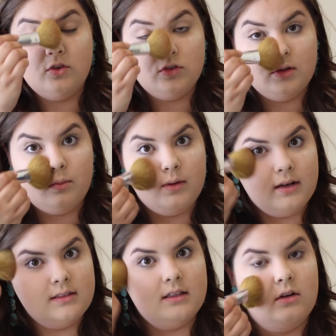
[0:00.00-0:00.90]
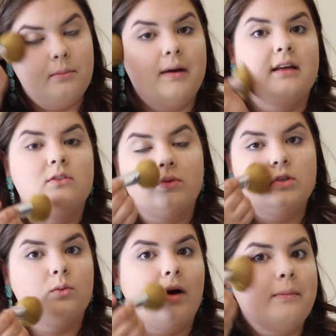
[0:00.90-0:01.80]
usually works a little best when
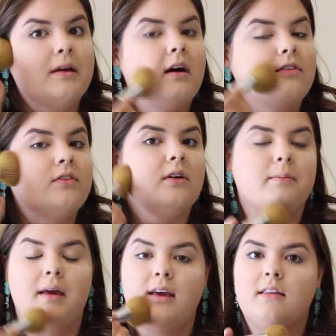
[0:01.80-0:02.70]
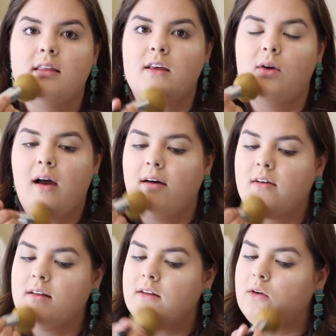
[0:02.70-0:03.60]
you're wiping off your bake that you have
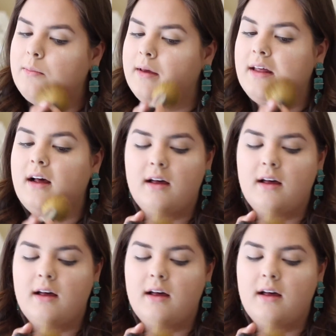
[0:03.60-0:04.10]
a little bit